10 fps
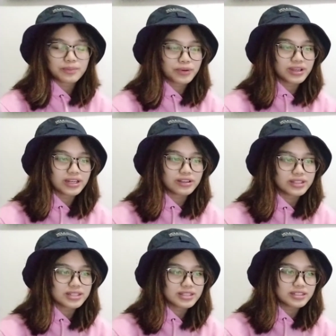point out
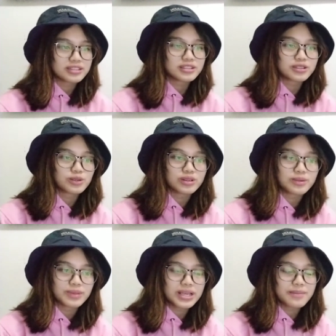that this is
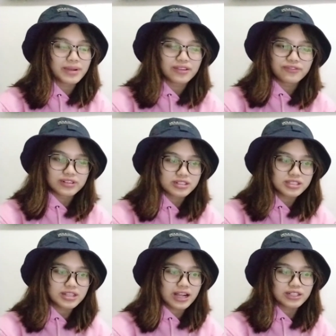gonna be my
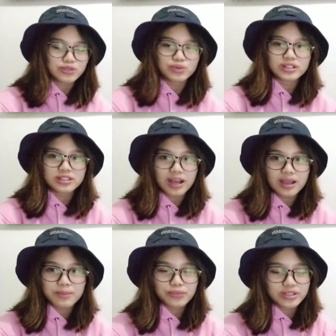first actual
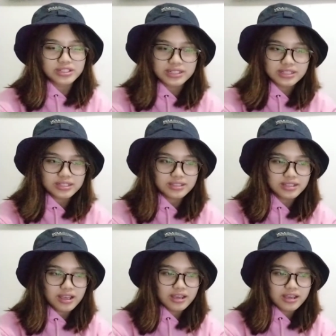time watching this.